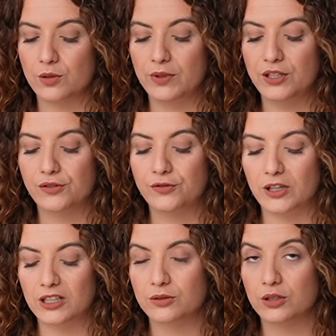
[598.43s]
When you
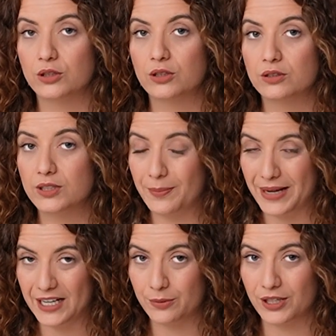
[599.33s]
follow the
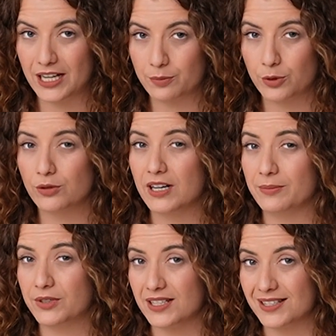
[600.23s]
bad workout
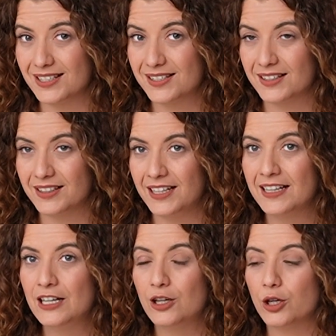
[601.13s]
program consistently,
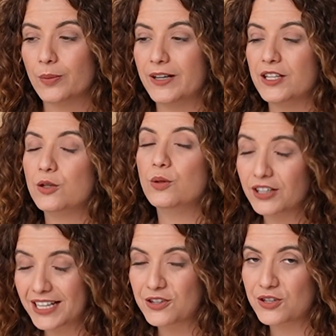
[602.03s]
or when you
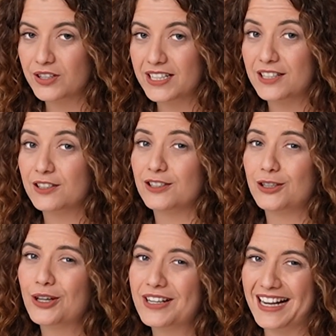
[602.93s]
occasionally
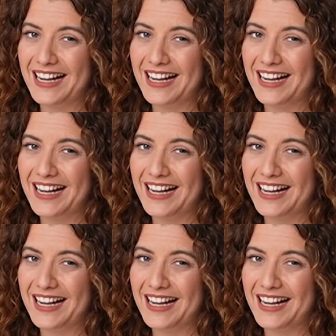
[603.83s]
look